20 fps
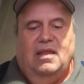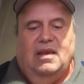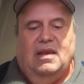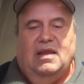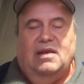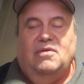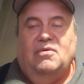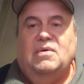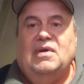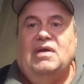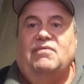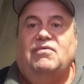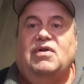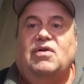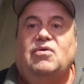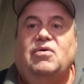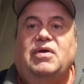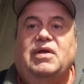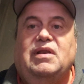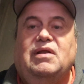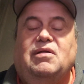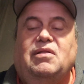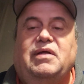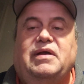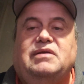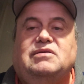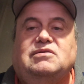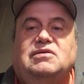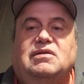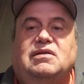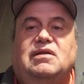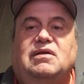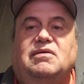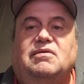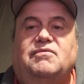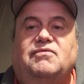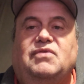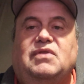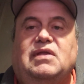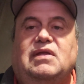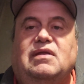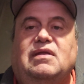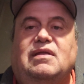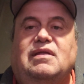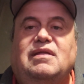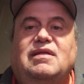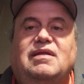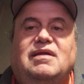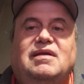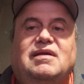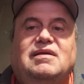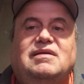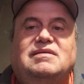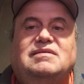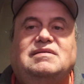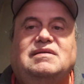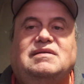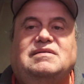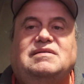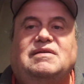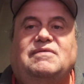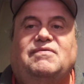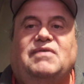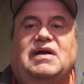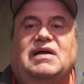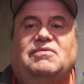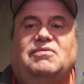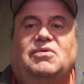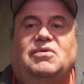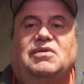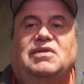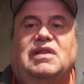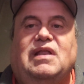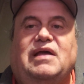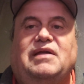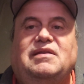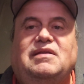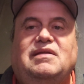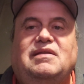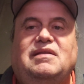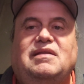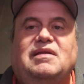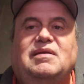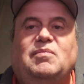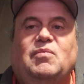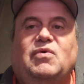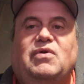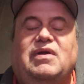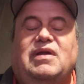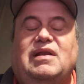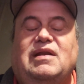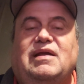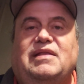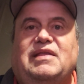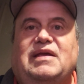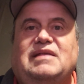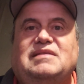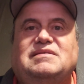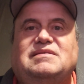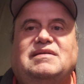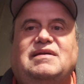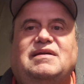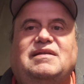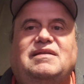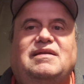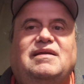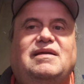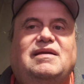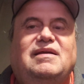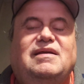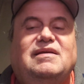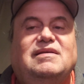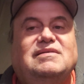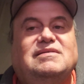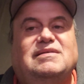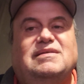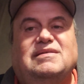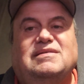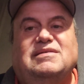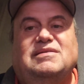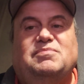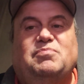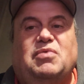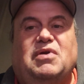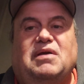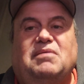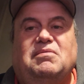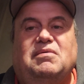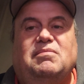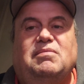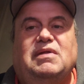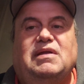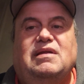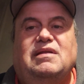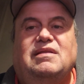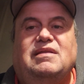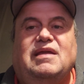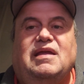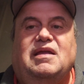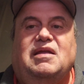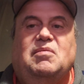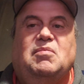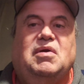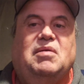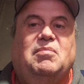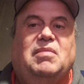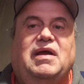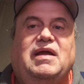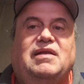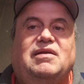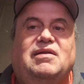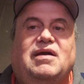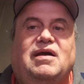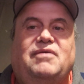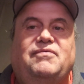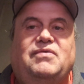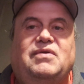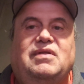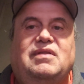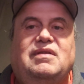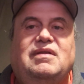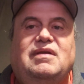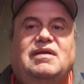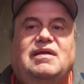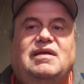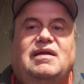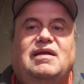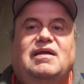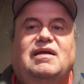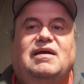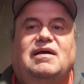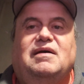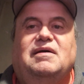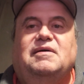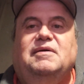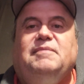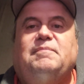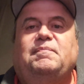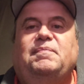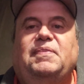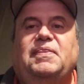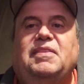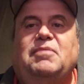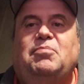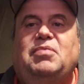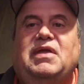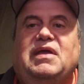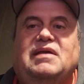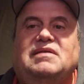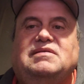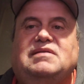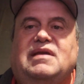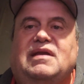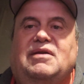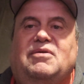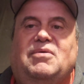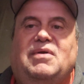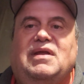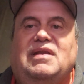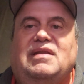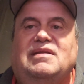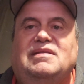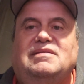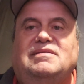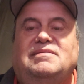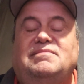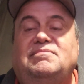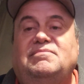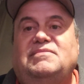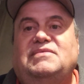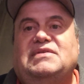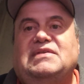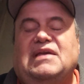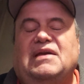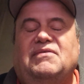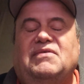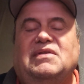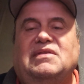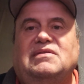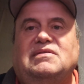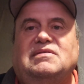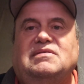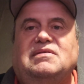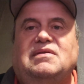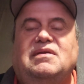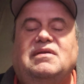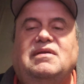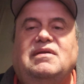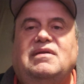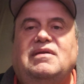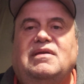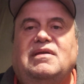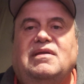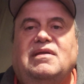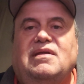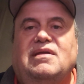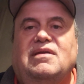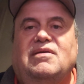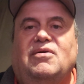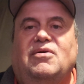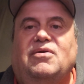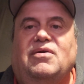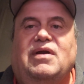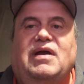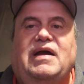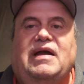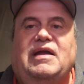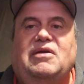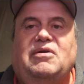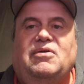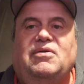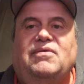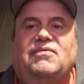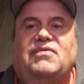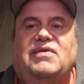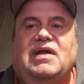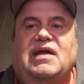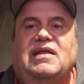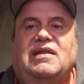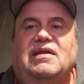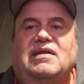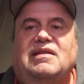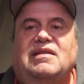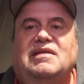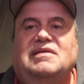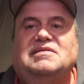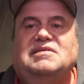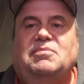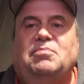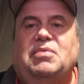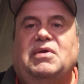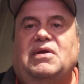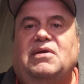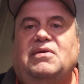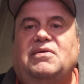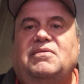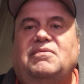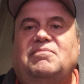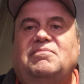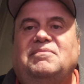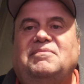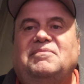And I do have a coin collection of the 65 Old London. I'm working on that set. So this is probably taking my mind off it. Um, the PSA graded sevens or higher have kind of disappeared